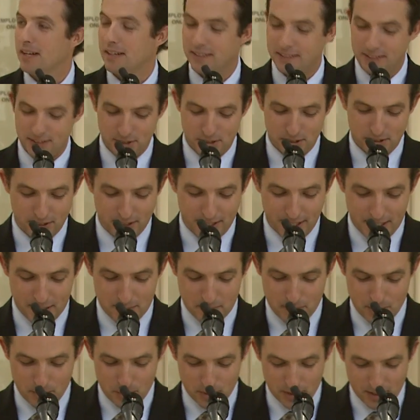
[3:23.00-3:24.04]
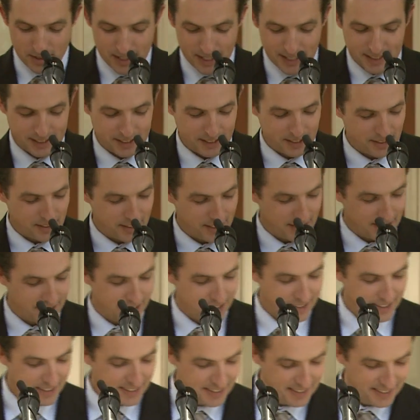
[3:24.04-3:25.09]
out that you're late, but we're glad
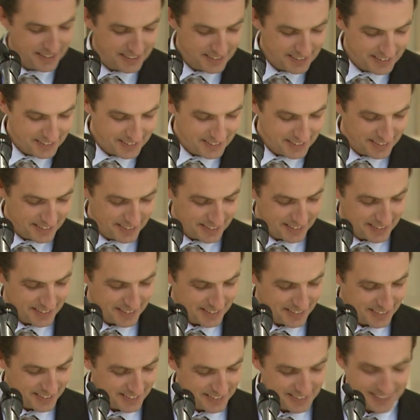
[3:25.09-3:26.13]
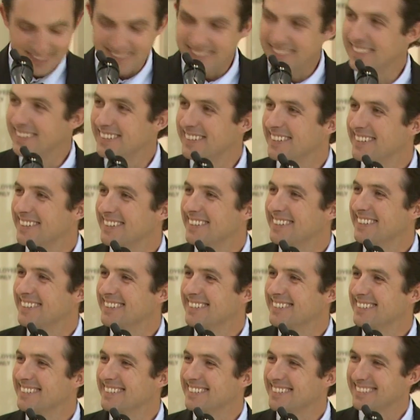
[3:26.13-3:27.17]
that you're here.
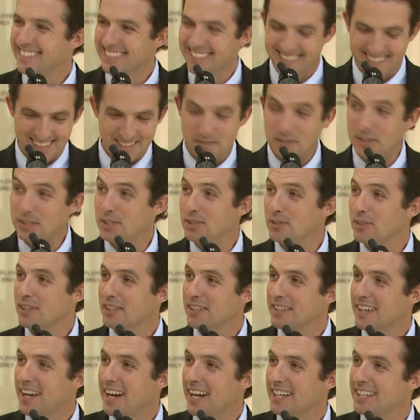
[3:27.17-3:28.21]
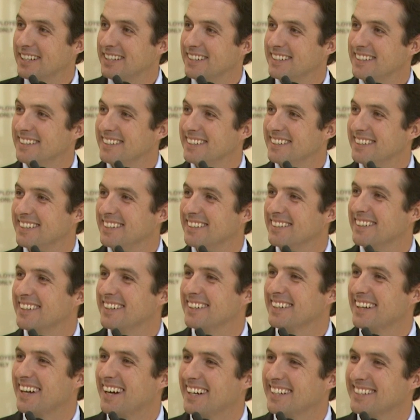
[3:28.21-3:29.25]
but you look nice. You
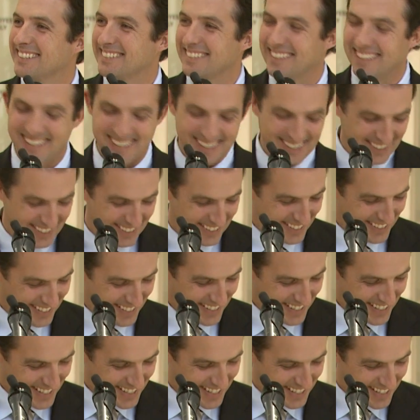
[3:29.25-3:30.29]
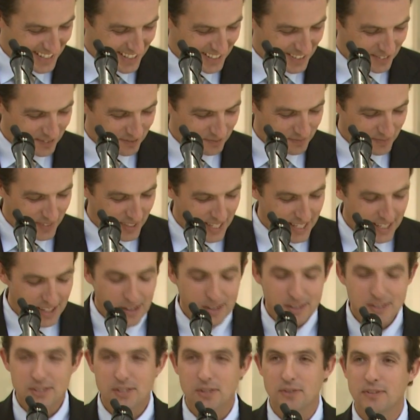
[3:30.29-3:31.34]
look nice, Rick. Um, and I
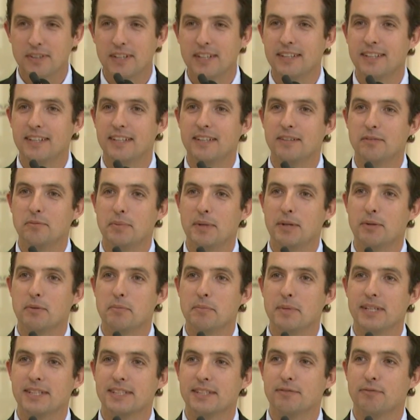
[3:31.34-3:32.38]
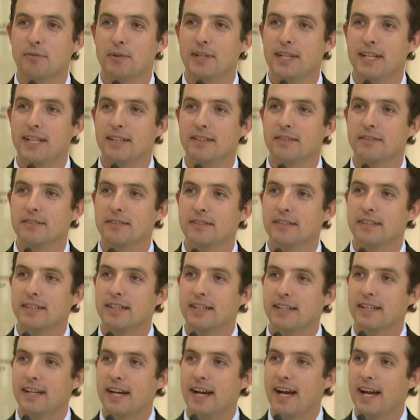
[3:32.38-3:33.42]
also think that it would be remiss if we didn't uh,
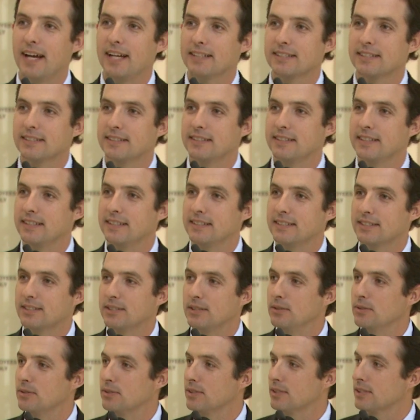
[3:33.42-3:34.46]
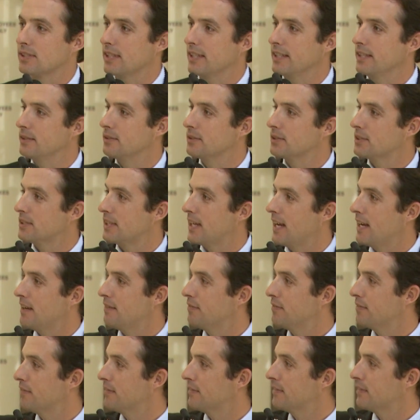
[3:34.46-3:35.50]
ask that Susan's legal
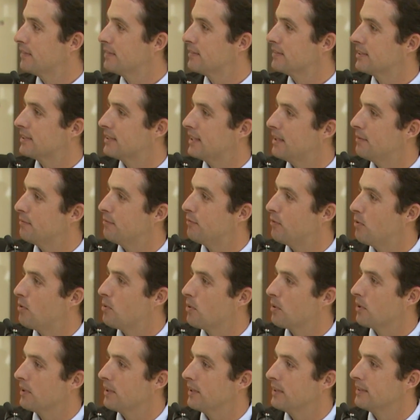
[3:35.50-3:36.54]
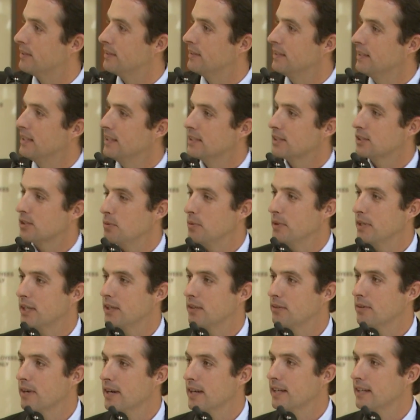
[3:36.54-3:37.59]
staff step forward and so we
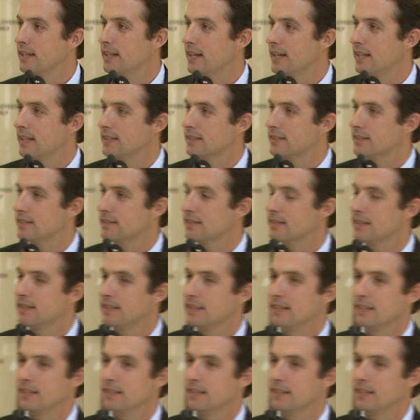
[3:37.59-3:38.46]
can recognize